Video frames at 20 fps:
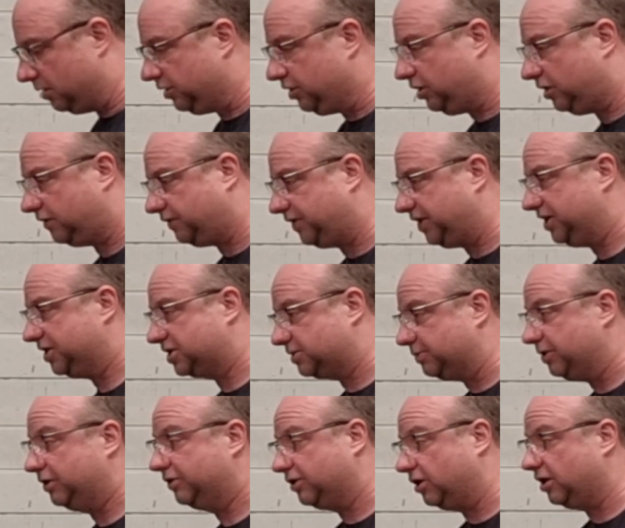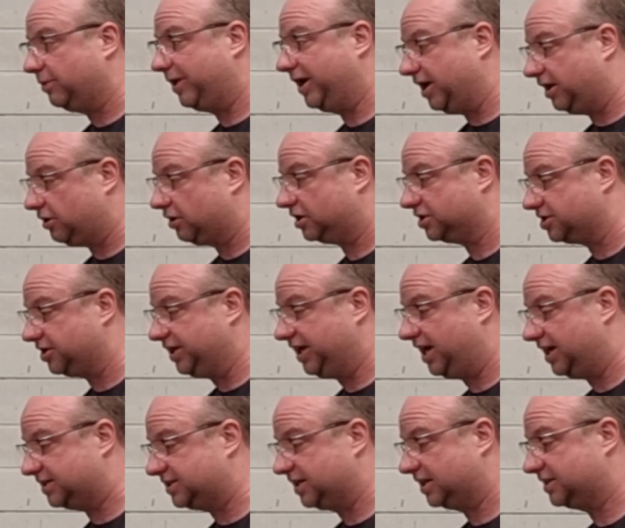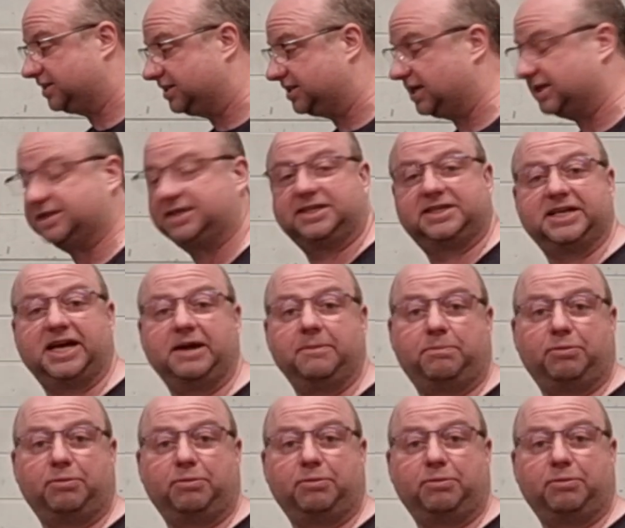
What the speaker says: lovely and smooth all the way across on the X-axis, as I say,